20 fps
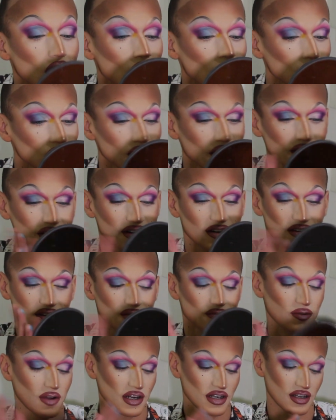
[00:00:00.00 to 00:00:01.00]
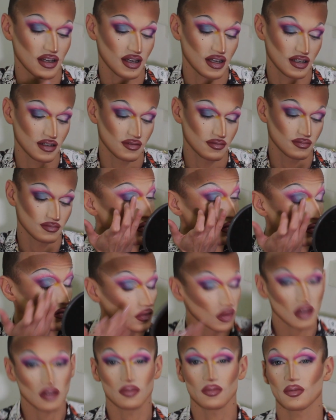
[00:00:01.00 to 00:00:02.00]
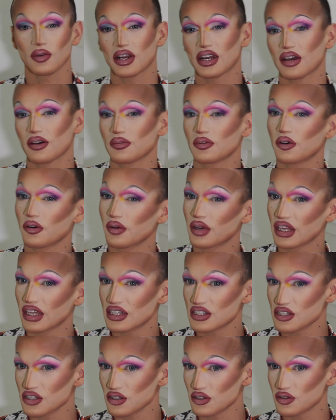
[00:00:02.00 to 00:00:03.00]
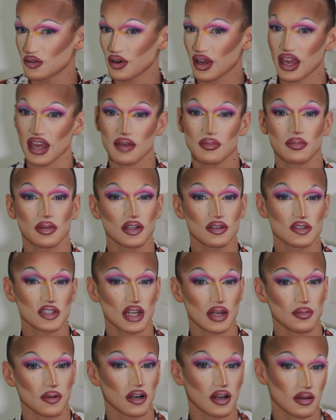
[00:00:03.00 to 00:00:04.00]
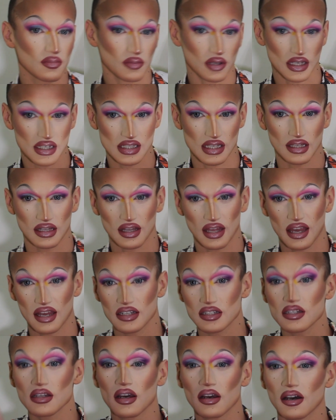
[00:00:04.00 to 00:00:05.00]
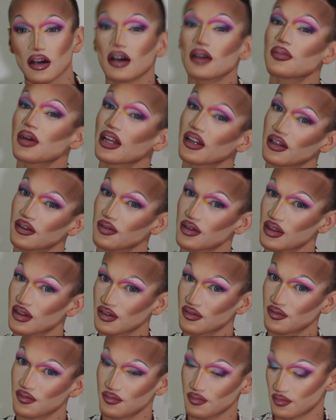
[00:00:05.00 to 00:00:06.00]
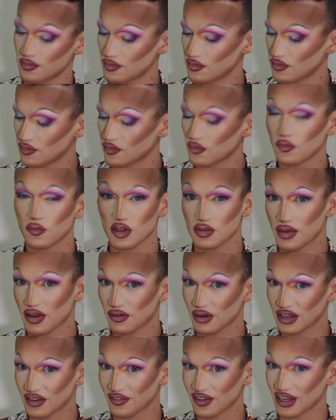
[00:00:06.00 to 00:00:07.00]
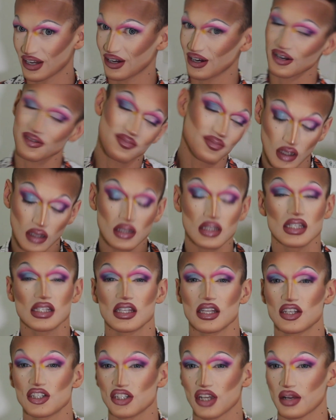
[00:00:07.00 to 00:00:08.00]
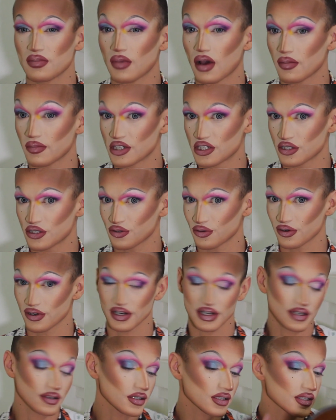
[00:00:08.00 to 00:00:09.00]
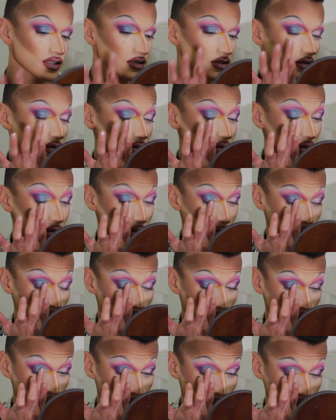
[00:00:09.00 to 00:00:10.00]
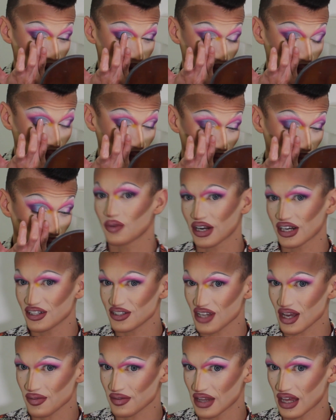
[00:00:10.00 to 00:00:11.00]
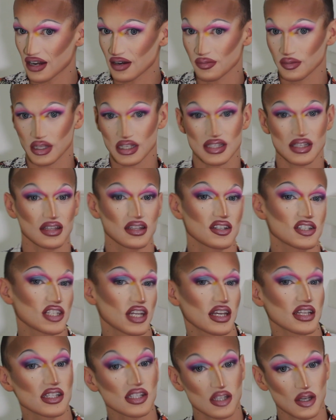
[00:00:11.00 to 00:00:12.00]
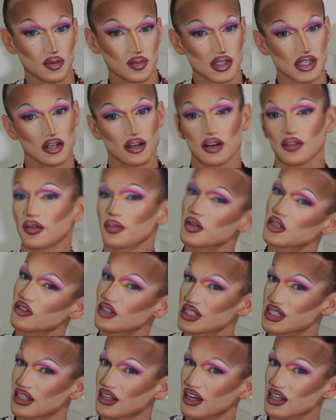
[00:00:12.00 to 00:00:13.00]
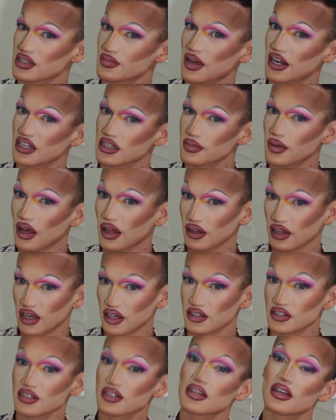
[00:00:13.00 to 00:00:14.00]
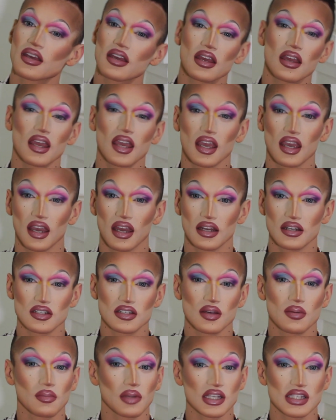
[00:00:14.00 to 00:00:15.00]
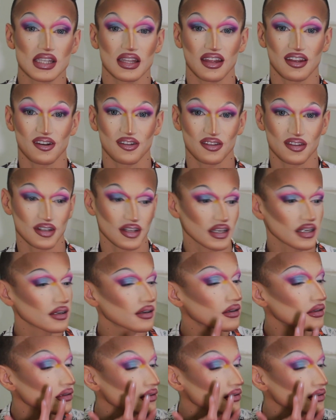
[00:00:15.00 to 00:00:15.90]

Lighter them. why not? Right now I'm going into a blue shimmer and placing that on my lid with, the with my ring finger. This is the Shade Mama tutorial. Right on top of that, I'm placing the shade Soap Star from the Trixie Cosmetics palette and placing that on the lid